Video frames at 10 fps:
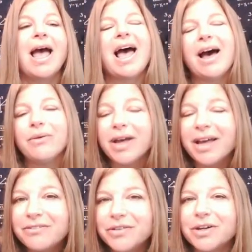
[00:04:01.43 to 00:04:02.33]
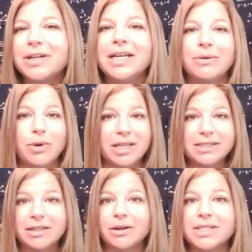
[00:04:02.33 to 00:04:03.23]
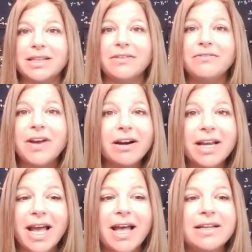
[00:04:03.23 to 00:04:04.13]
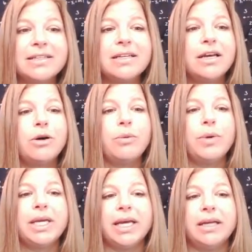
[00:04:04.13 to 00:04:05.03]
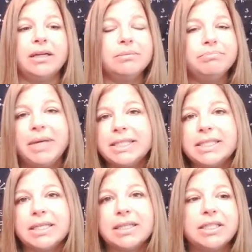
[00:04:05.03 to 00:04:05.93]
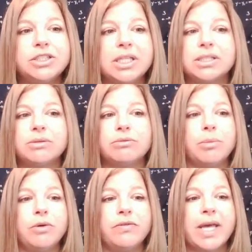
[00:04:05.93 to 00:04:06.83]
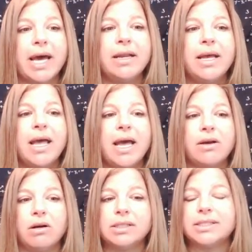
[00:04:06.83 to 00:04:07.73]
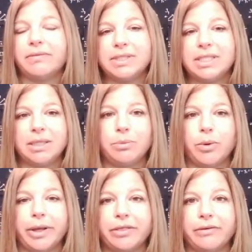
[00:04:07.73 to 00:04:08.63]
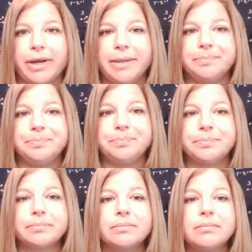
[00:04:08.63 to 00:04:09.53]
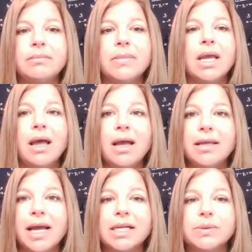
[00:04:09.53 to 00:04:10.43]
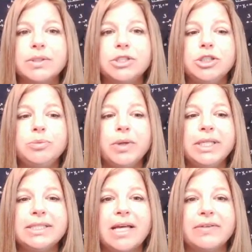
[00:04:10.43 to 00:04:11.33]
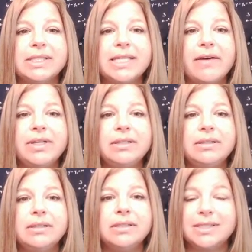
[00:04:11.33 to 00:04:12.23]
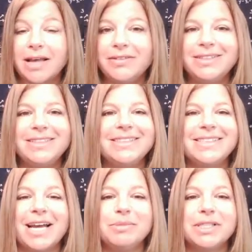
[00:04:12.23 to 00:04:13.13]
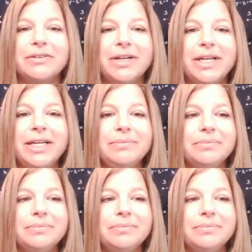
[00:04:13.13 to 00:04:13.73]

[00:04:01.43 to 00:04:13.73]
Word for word: However, when the 0 is at the very end, we can basically just remove that and call it 17.3. Next one, 2.777 times 3.